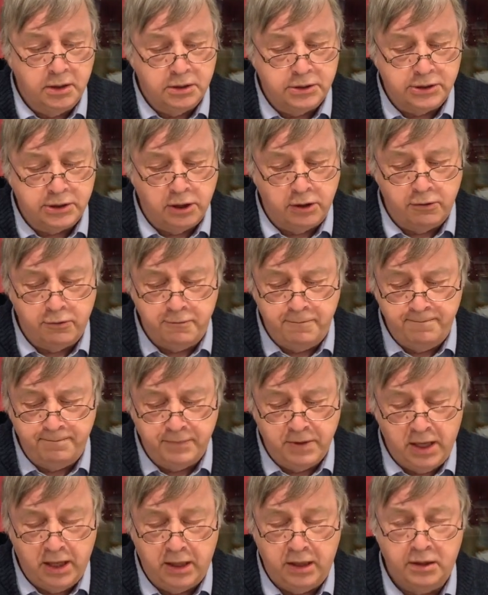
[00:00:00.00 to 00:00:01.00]
So,
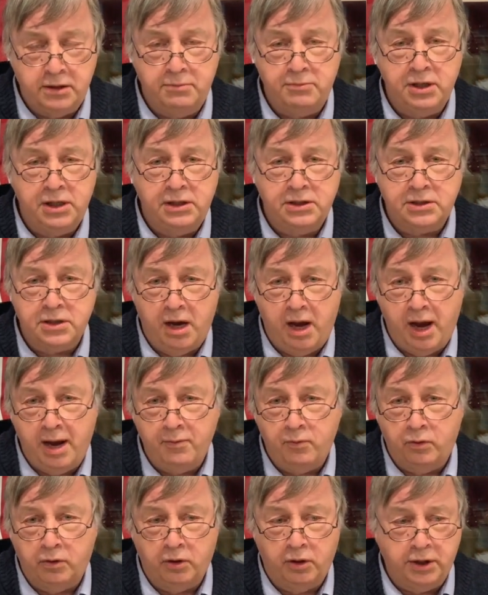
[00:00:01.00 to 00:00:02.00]
and in the
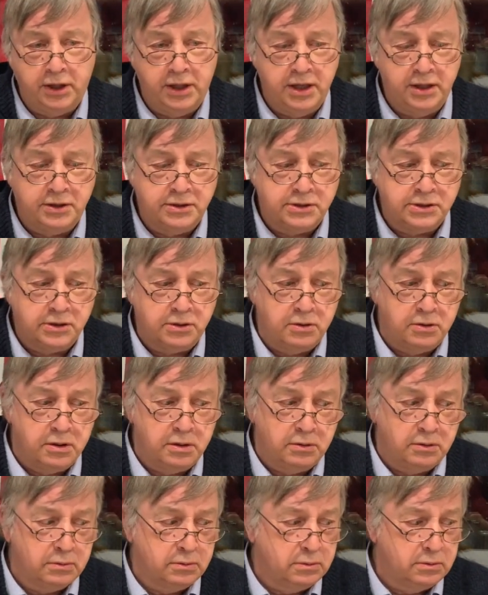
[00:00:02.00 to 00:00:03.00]
meantime, we're looking at this and
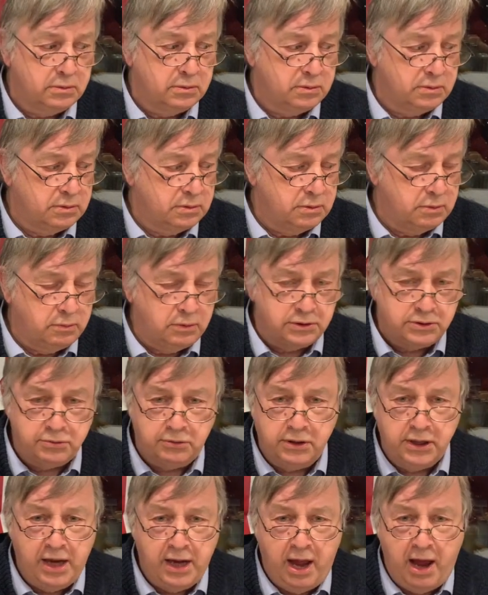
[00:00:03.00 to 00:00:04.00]
going, what's
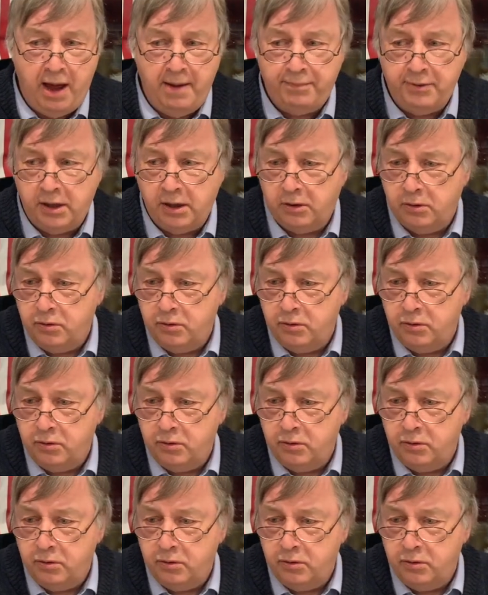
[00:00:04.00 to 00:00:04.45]
really happening?